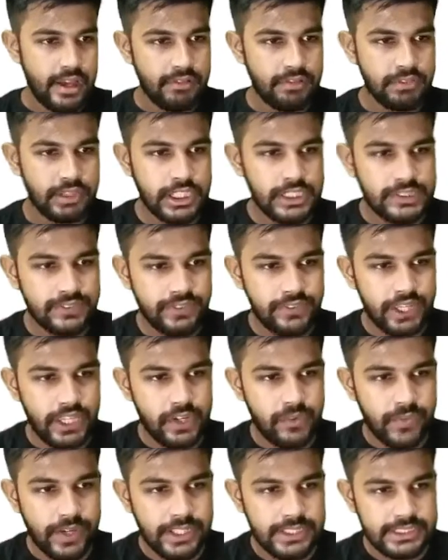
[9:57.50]
this
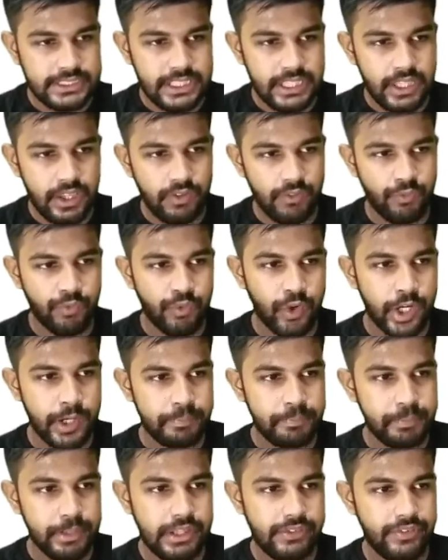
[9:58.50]
frequency
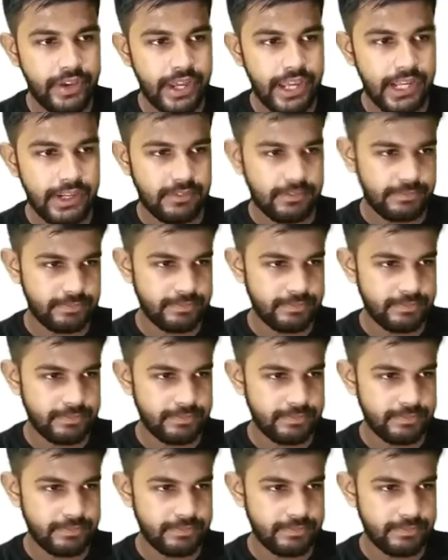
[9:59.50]
would prevail.